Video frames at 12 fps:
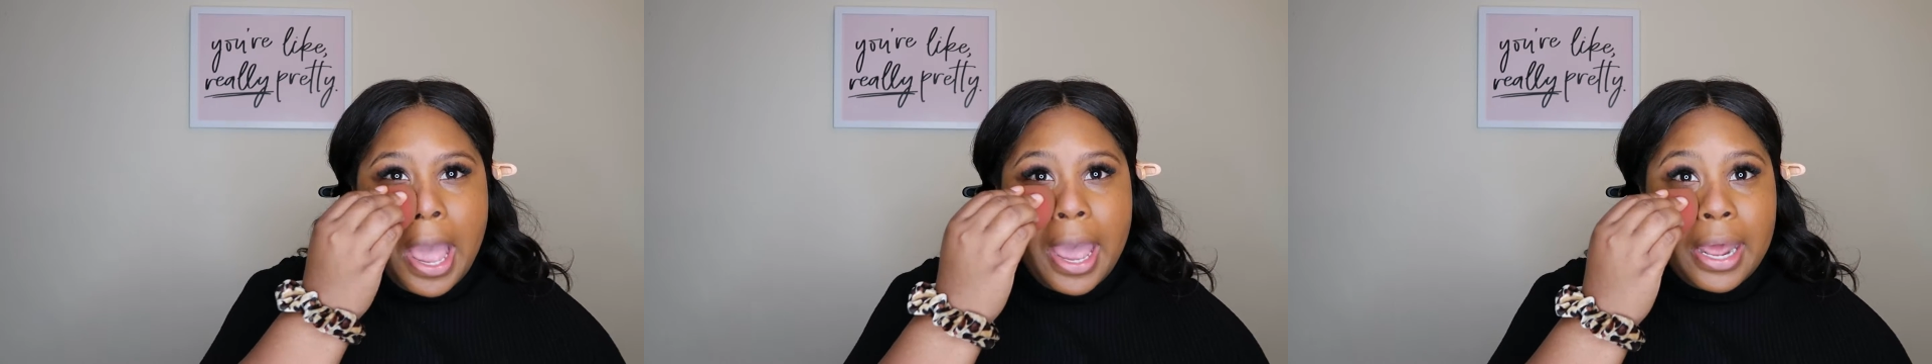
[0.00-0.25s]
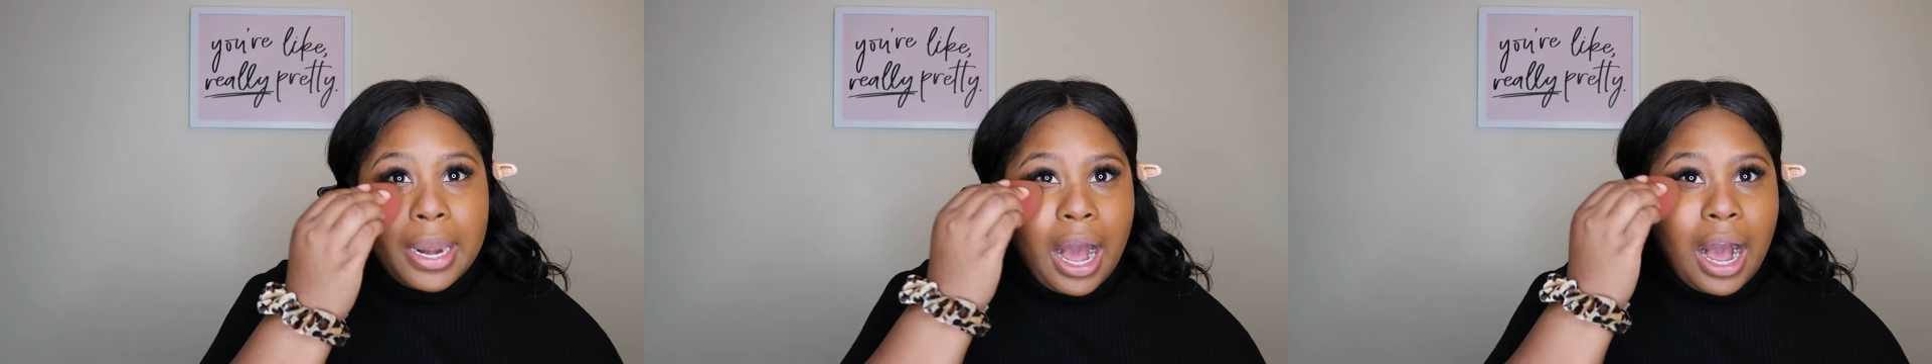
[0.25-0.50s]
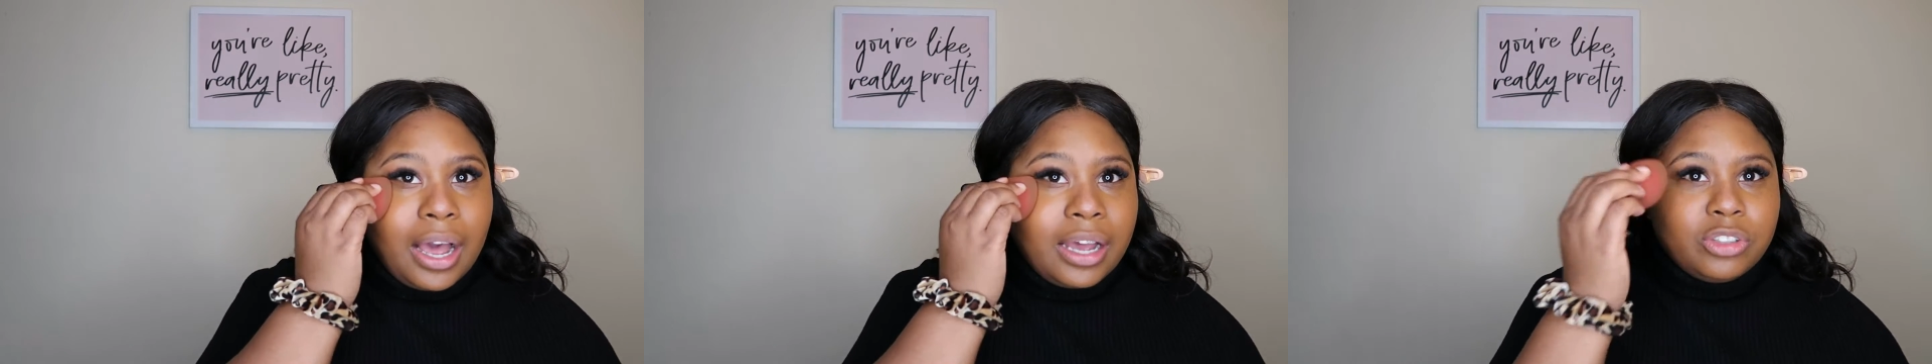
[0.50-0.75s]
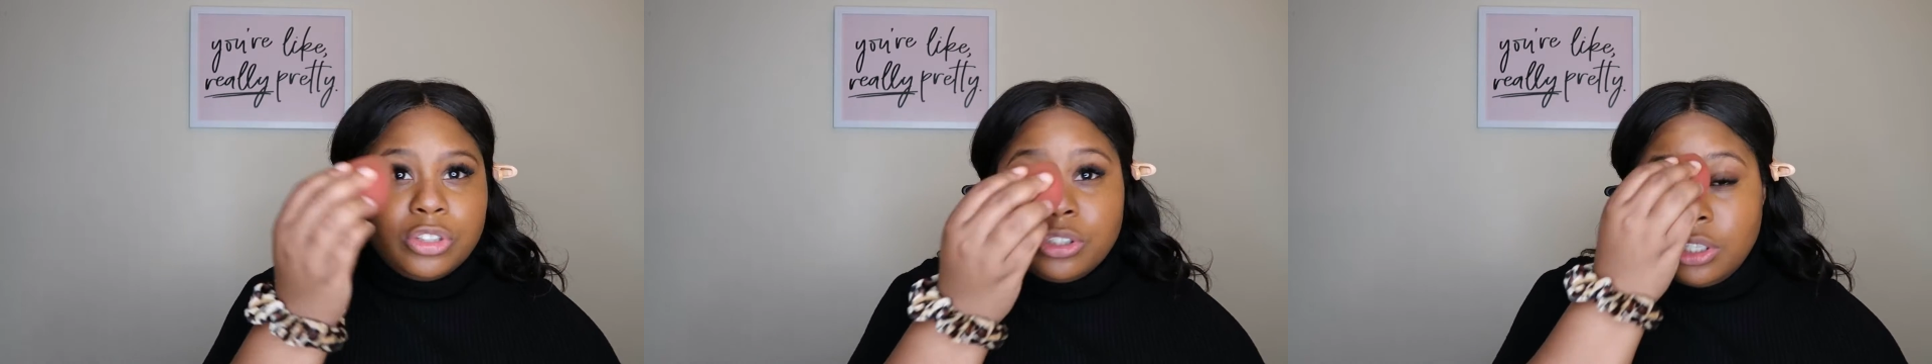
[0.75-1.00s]
and
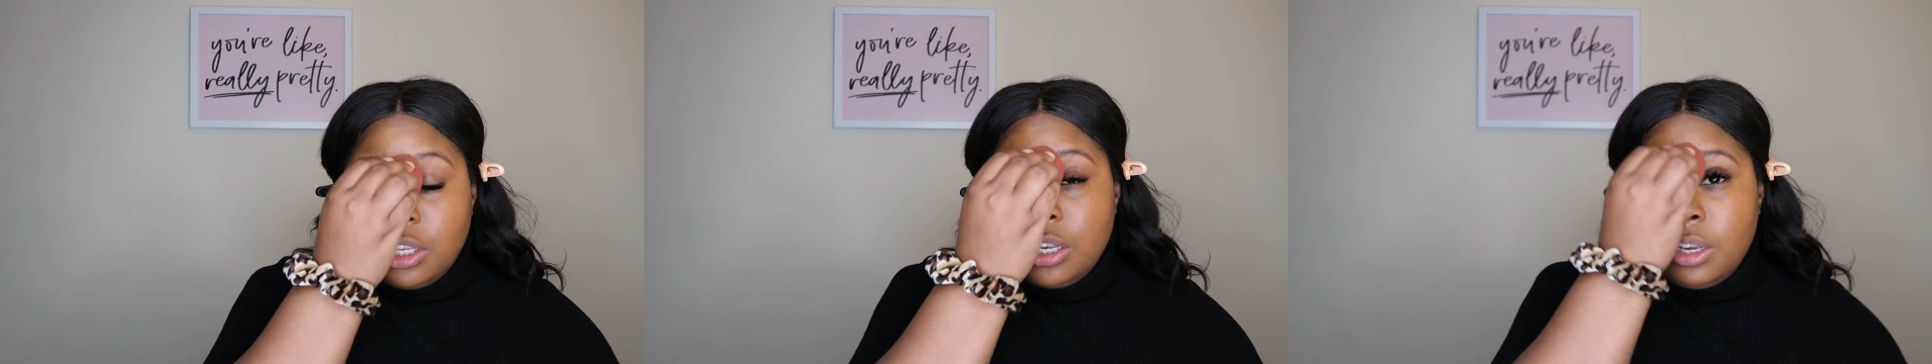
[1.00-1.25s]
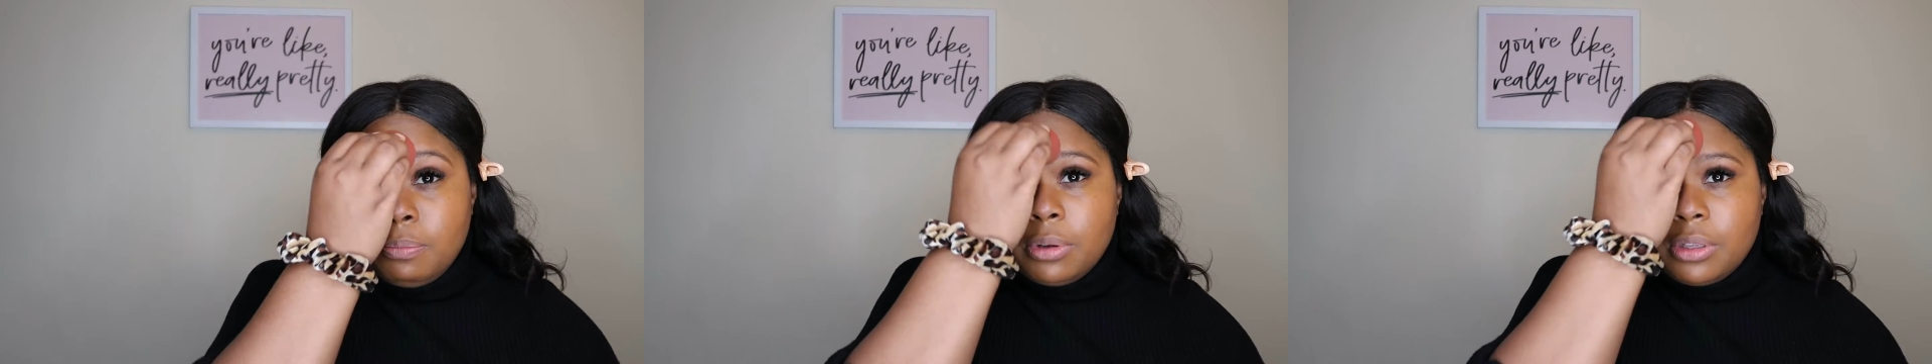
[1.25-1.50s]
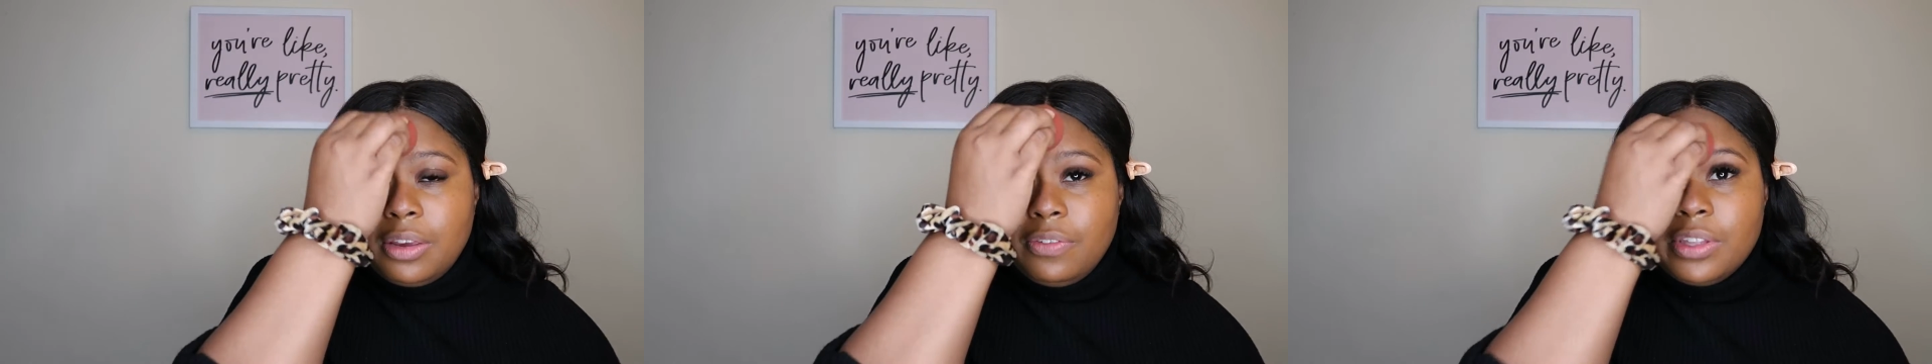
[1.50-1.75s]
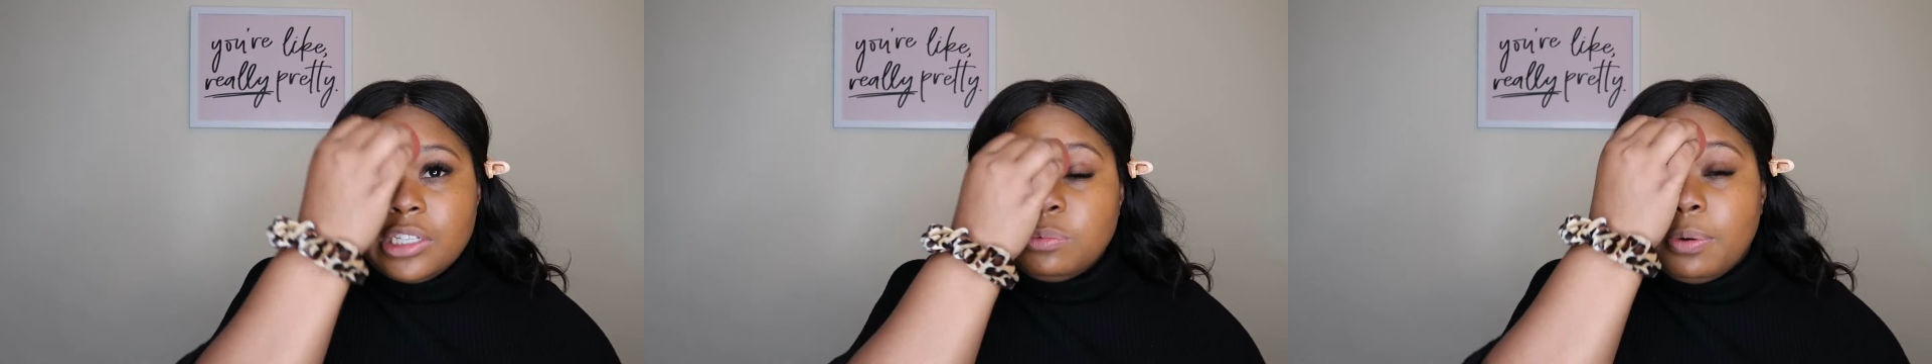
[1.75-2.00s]
I truly believe
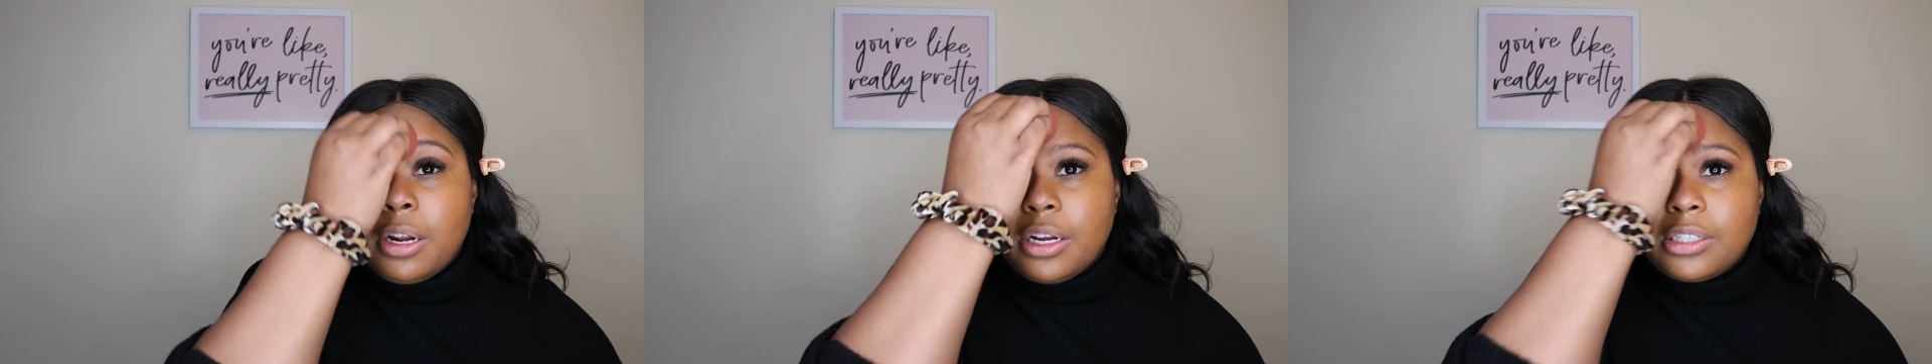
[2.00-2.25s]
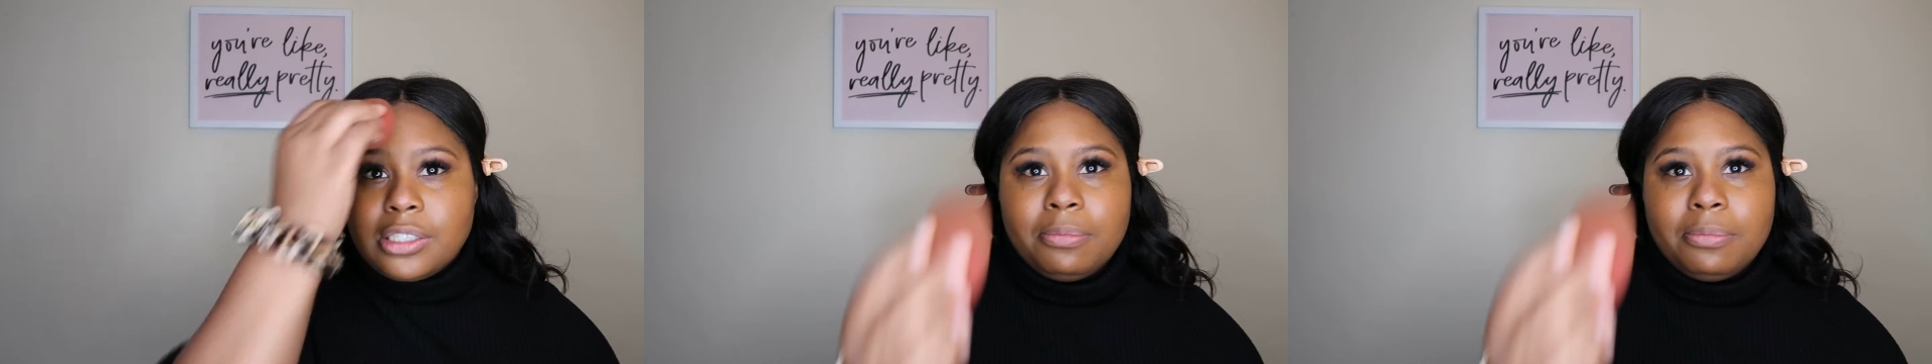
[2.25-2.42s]
in this product.